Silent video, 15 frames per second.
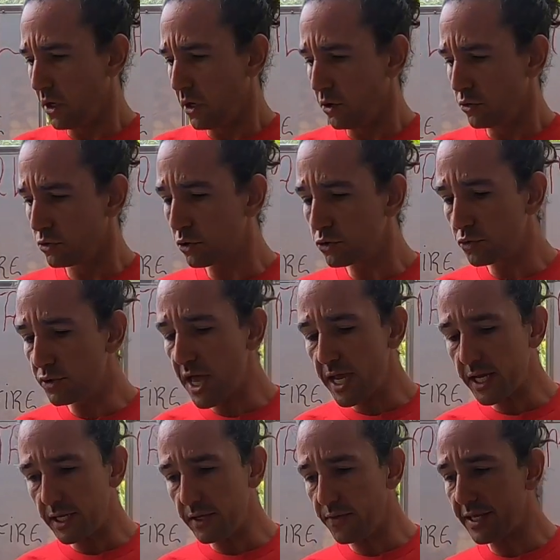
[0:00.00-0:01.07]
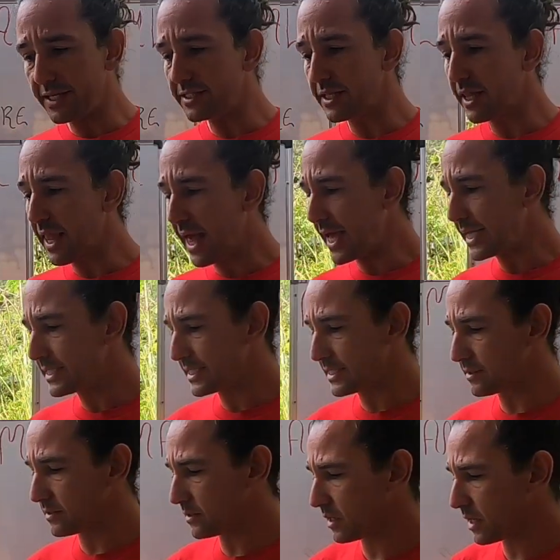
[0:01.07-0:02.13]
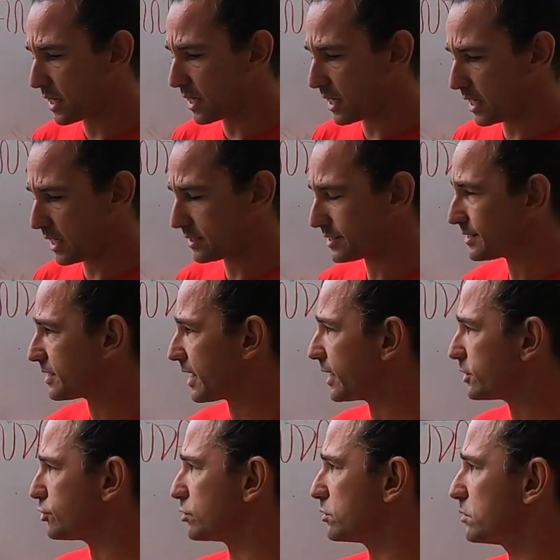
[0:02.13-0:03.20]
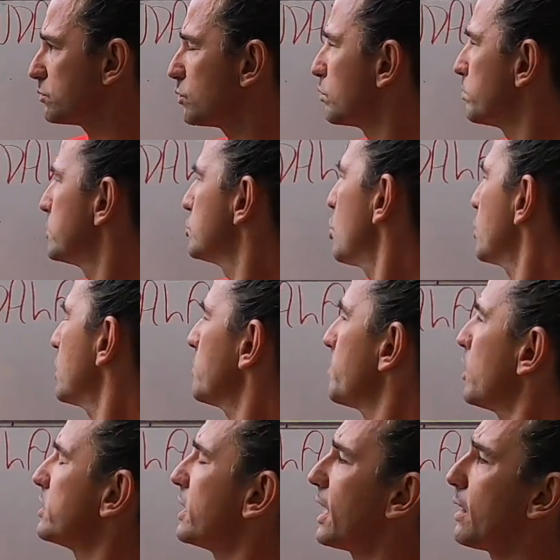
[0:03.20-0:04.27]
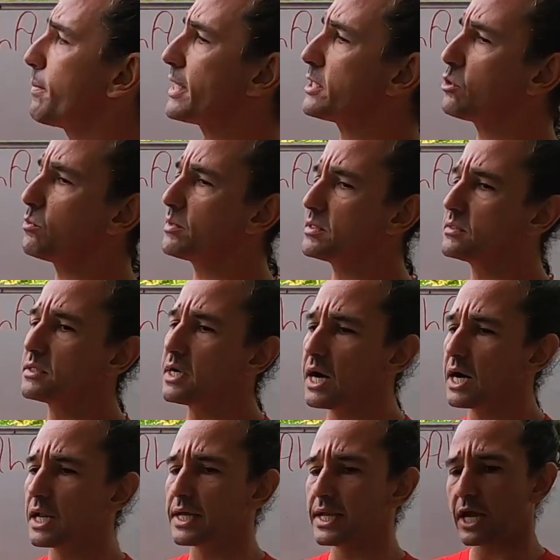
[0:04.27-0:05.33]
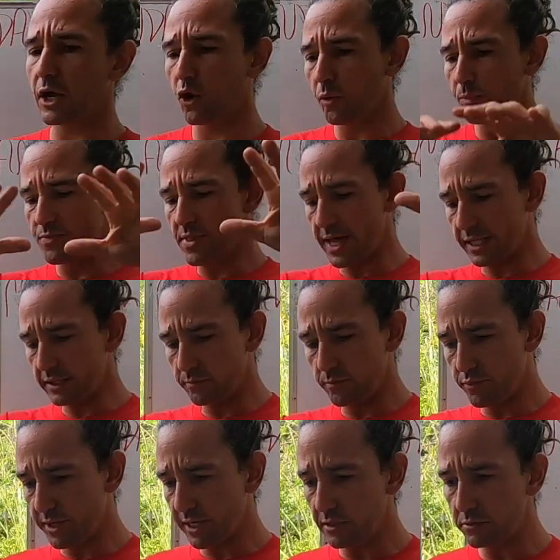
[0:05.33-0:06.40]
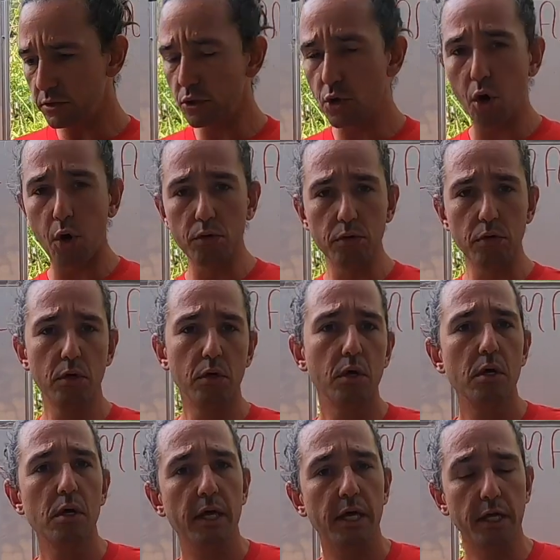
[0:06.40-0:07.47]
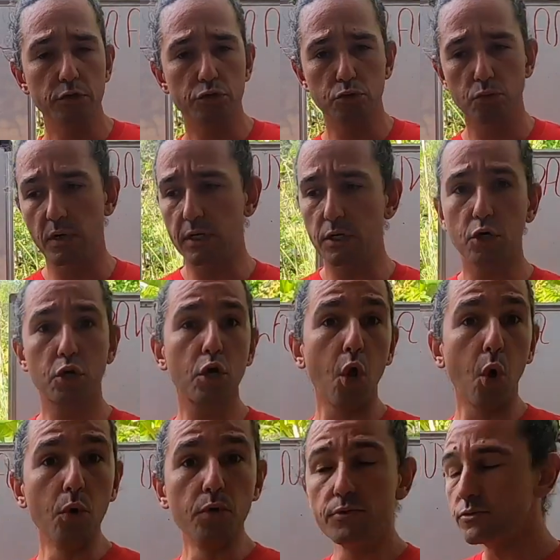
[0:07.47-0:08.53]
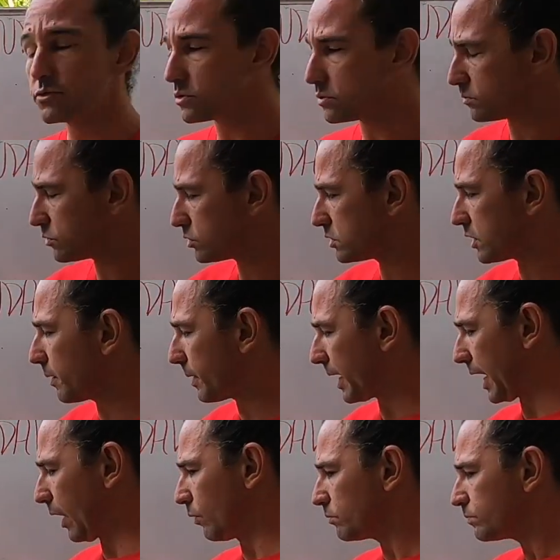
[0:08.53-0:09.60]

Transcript: So today in this last session we'll be talking about the Elemental Mandala, and I hope that it brings it all into a close somehow.